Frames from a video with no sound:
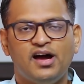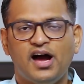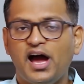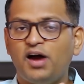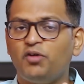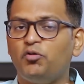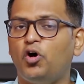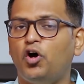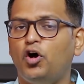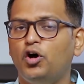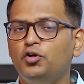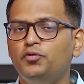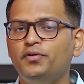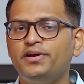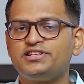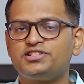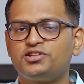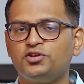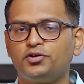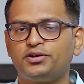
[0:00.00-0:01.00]
I've
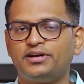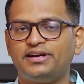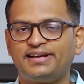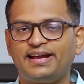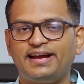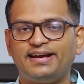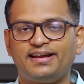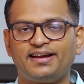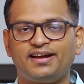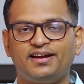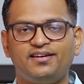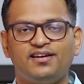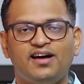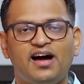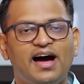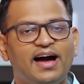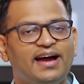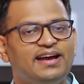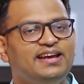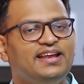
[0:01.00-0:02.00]
always looked at getting in
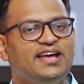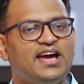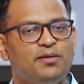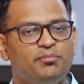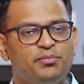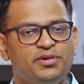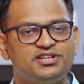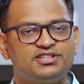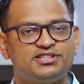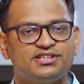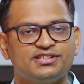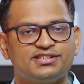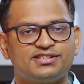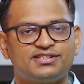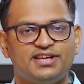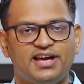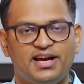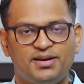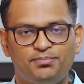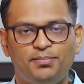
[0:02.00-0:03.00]
highly
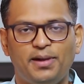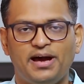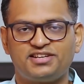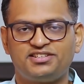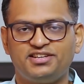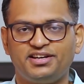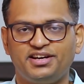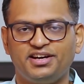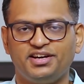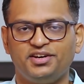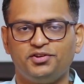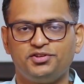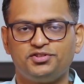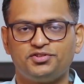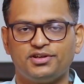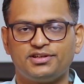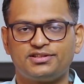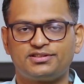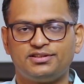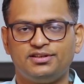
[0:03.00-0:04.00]
ambitious and passionate
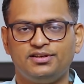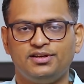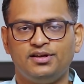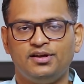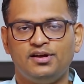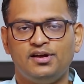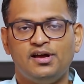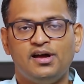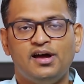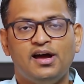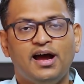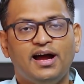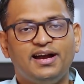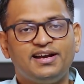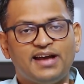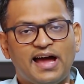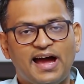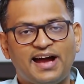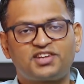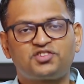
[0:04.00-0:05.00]
individuals
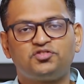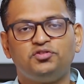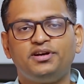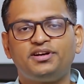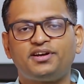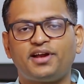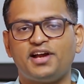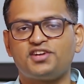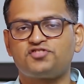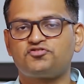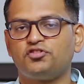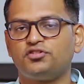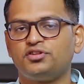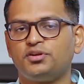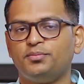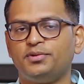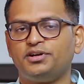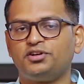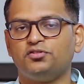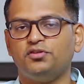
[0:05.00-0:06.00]
and actually transform
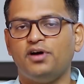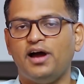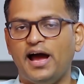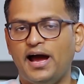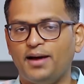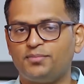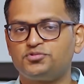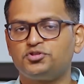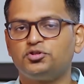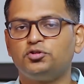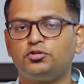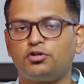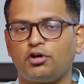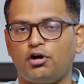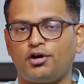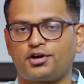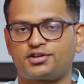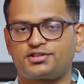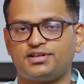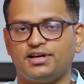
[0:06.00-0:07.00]
them into absolute
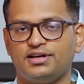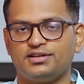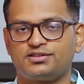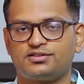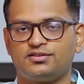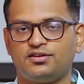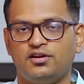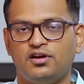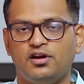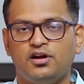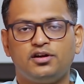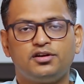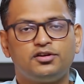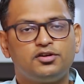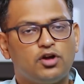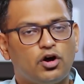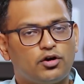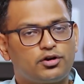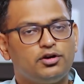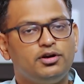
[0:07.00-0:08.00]
rock stars,
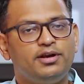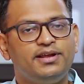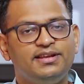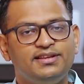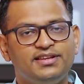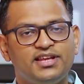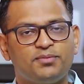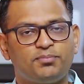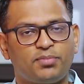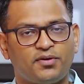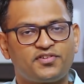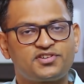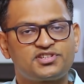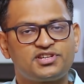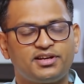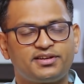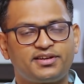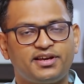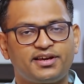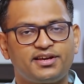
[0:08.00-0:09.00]
not only in their
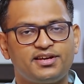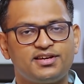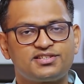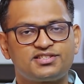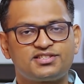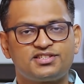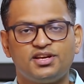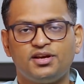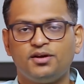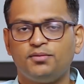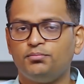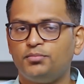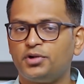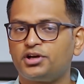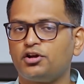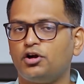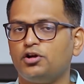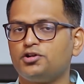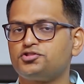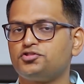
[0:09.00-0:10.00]
professional careers,
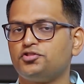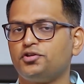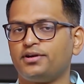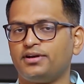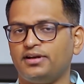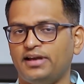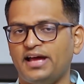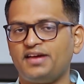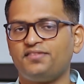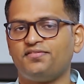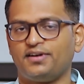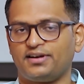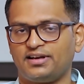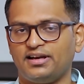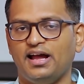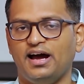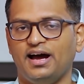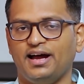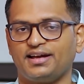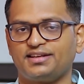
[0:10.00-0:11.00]
but also in life at
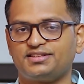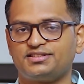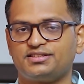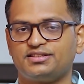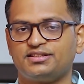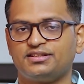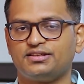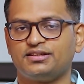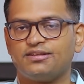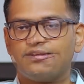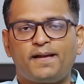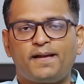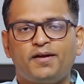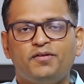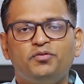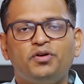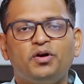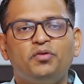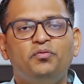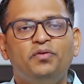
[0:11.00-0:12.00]
large.
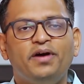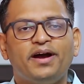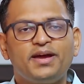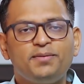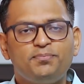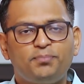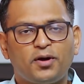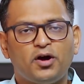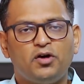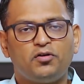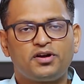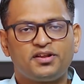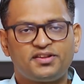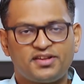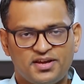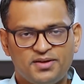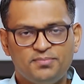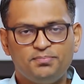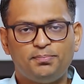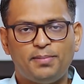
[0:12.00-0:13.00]
We are very proud of
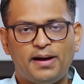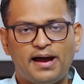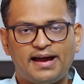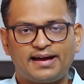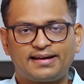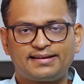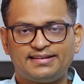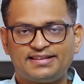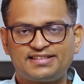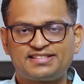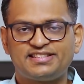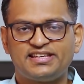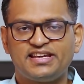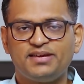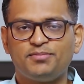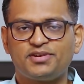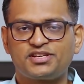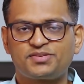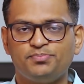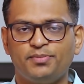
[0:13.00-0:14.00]
the impact this
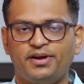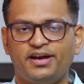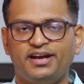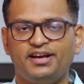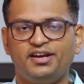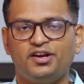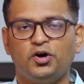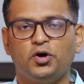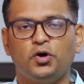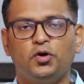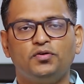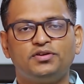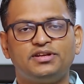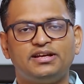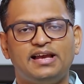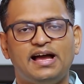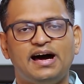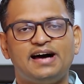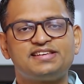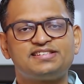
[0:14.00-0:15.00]
team has made over the
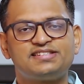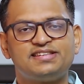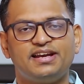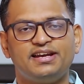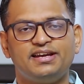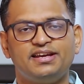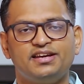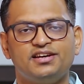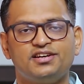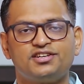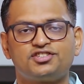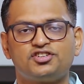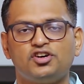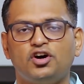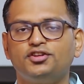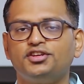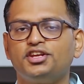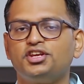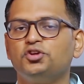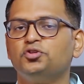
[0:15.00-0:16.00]
last 10 years
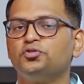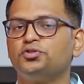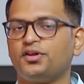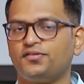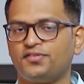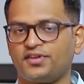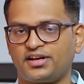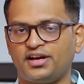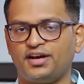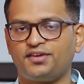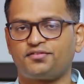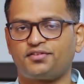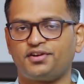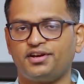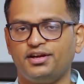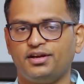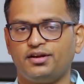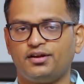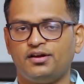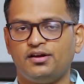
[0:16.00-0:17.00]
on the youth of the
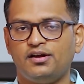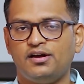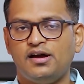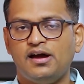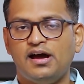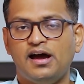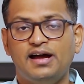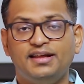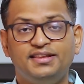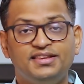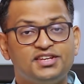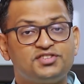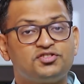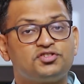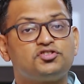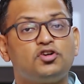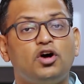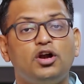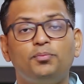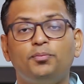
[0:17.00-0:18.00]
country. And this
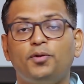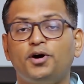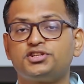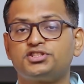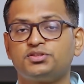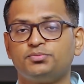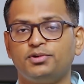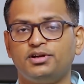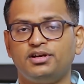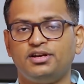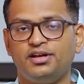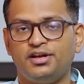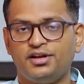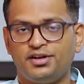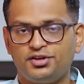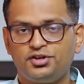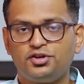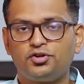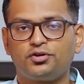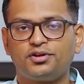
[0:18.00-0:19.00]
is all possible
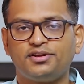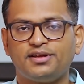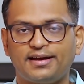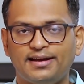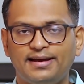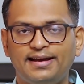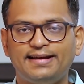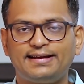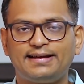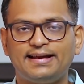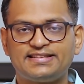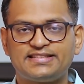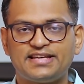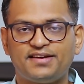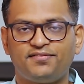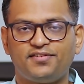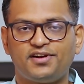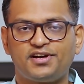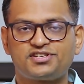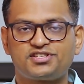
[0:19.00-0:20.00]
due to the relentless
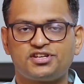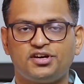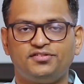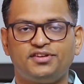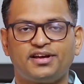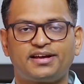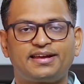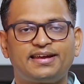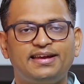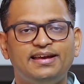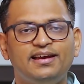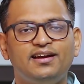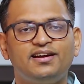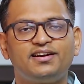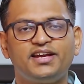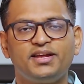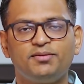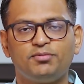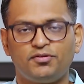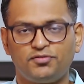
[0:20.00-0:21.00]
efforts of the killer
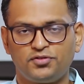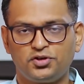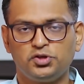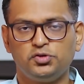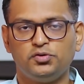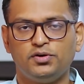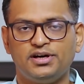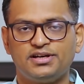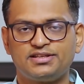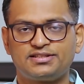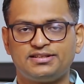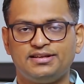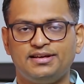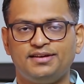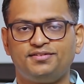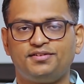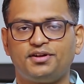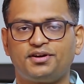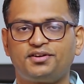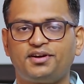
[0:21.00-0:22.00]
team of doers
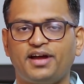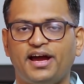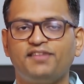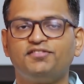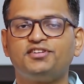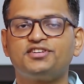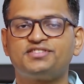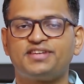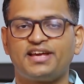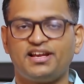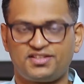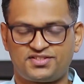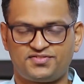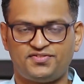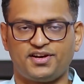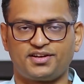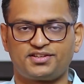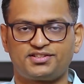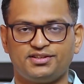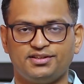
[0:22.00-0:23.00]
that drive the sales
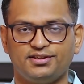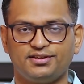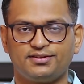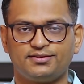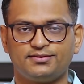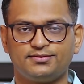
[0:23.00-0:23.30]
function.